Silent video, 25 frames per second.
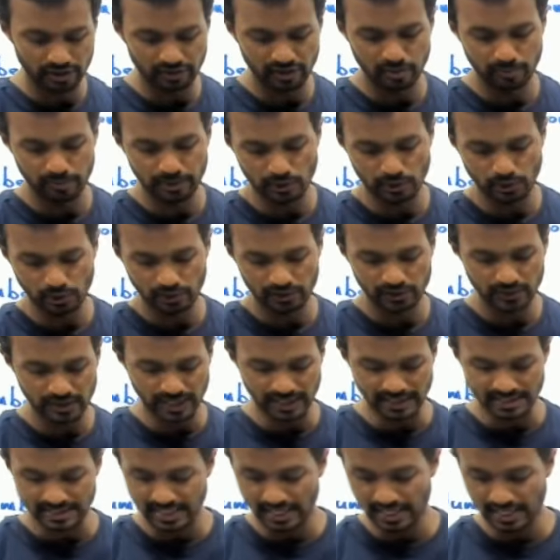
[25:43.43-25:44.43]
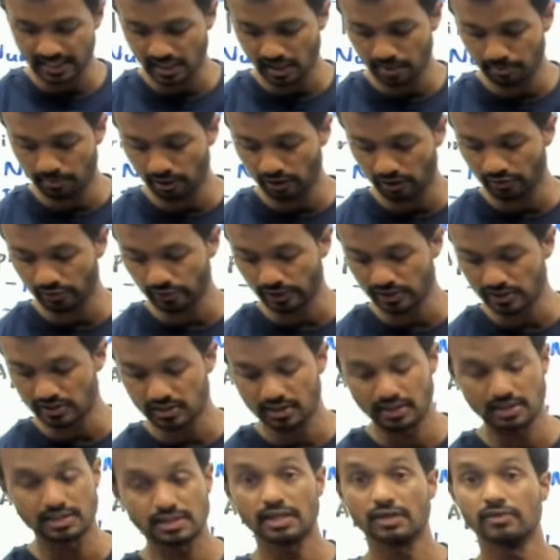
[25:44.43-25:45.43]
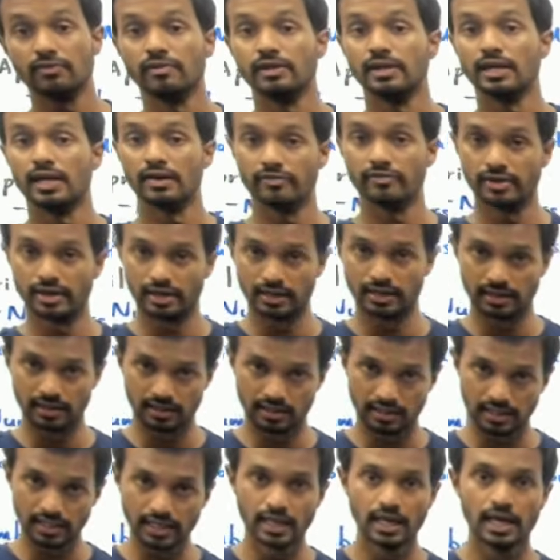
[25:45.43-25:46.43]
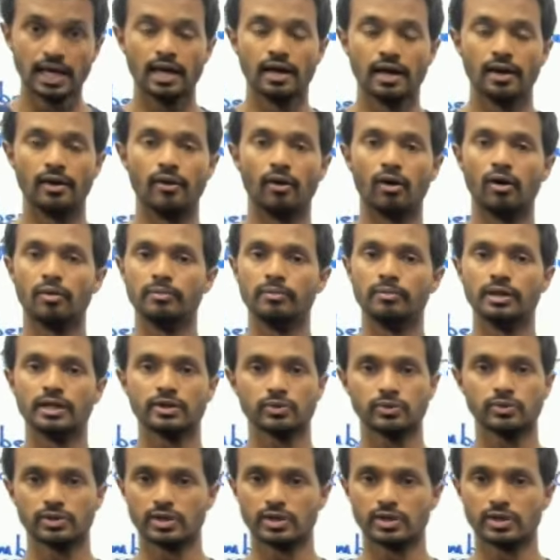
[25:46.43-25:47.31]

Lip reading: will be doing the exact number of questions that we have done in the normal